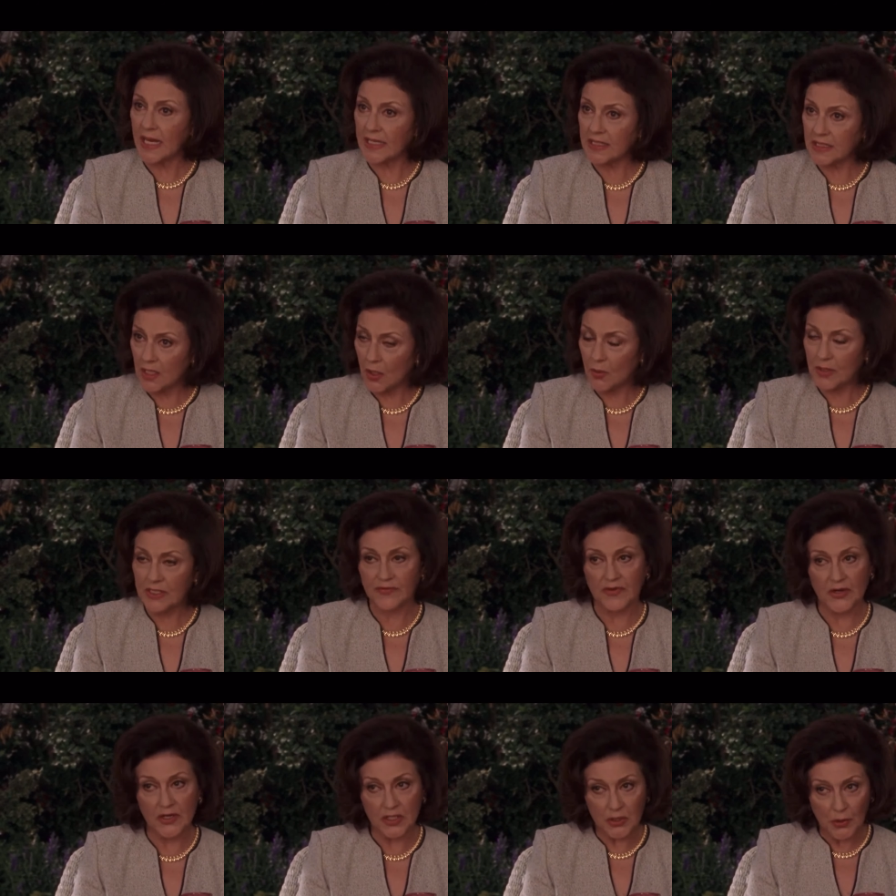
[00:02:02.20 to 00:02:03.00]
I know it's
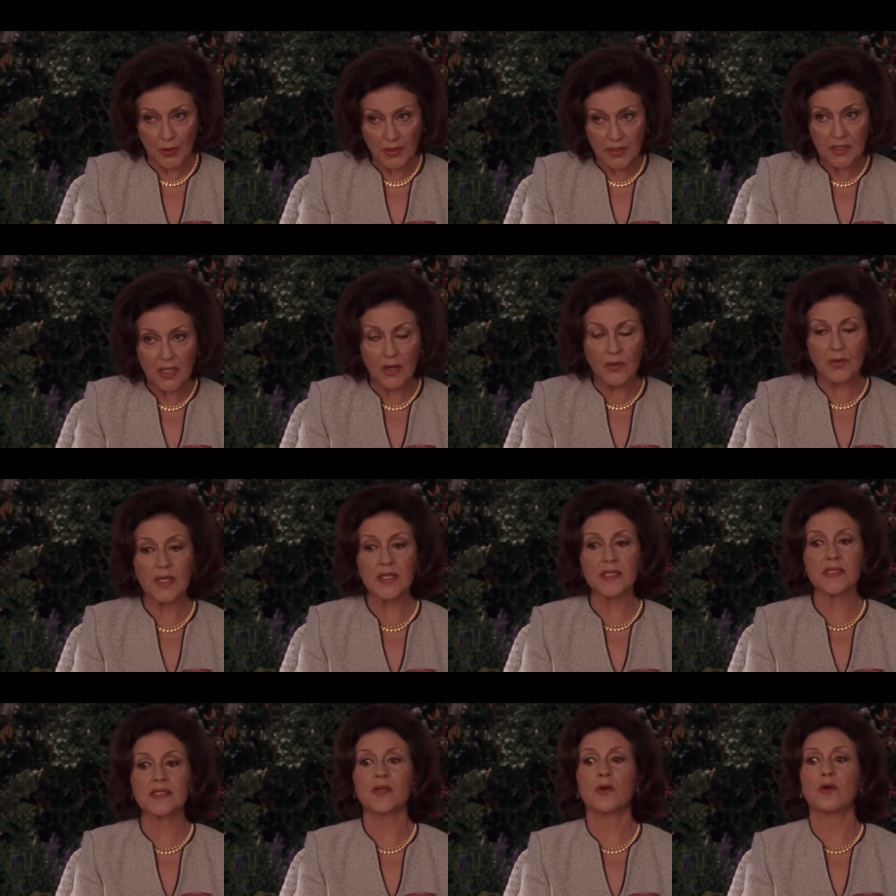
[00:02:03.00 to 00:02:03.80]
very short
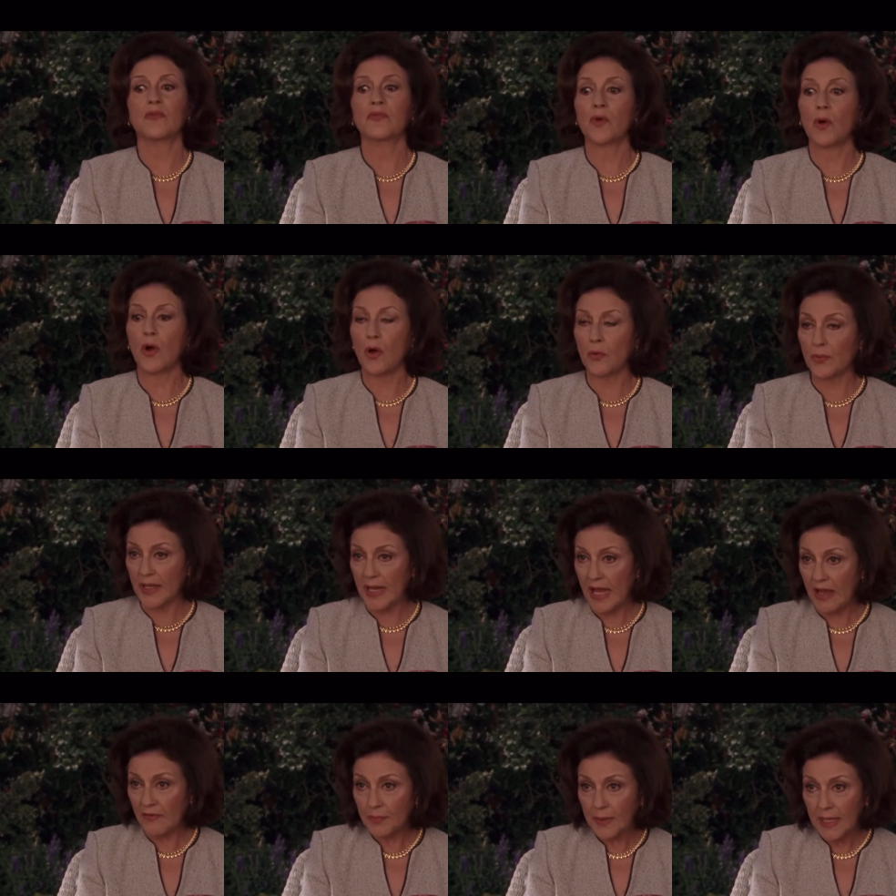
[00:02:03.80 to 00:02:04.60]
notice, so if you already
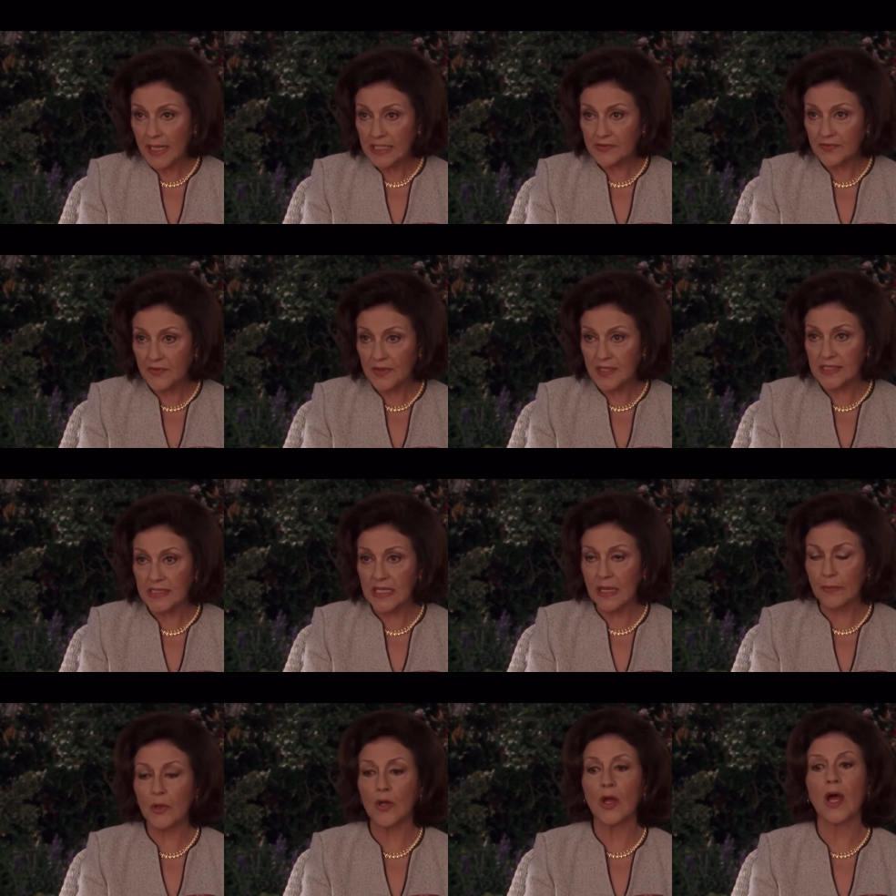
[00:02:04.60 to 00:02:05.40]
have plans for the
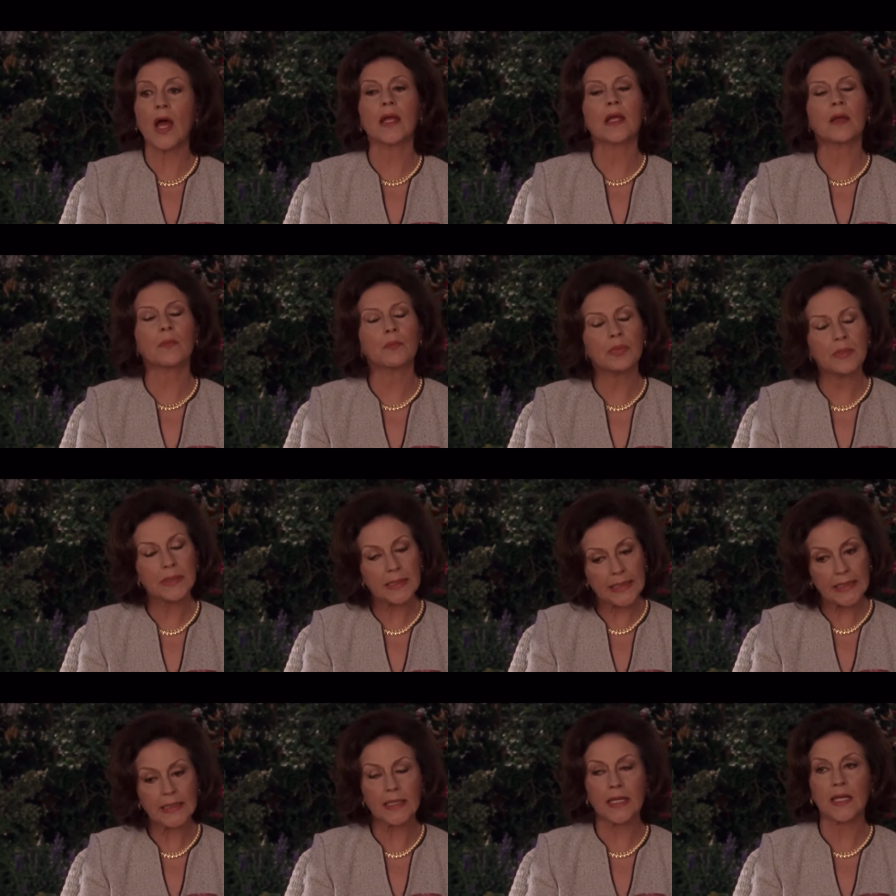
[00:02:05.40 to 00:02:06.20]
summer, I
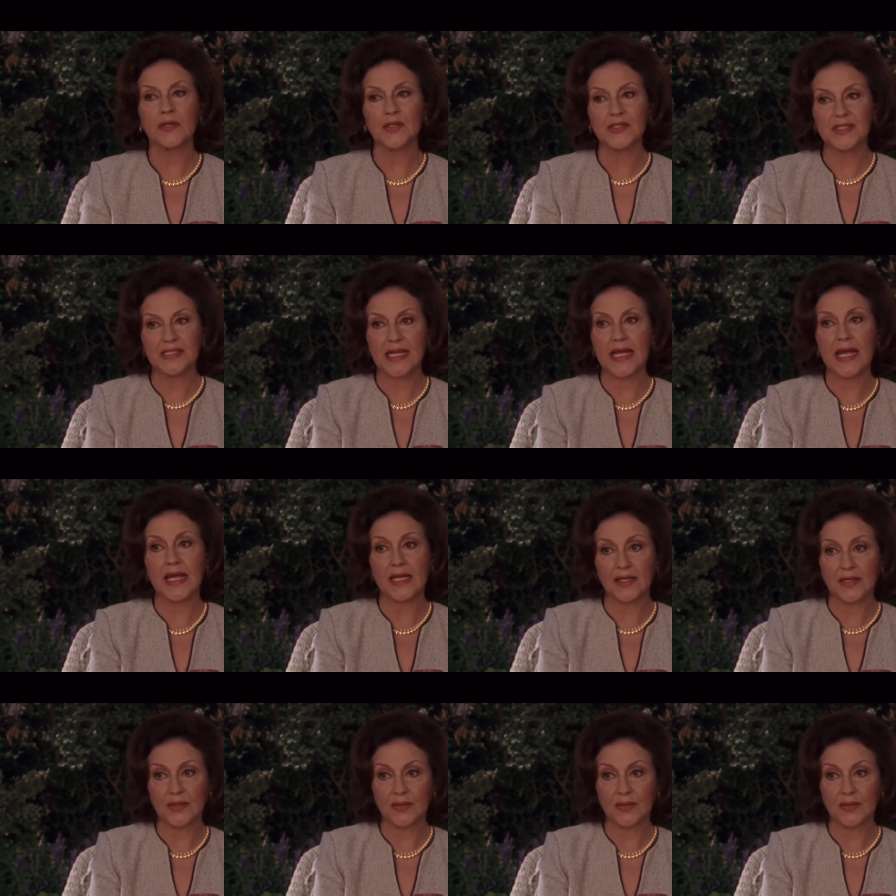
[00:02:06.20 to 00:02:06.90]
completely understand.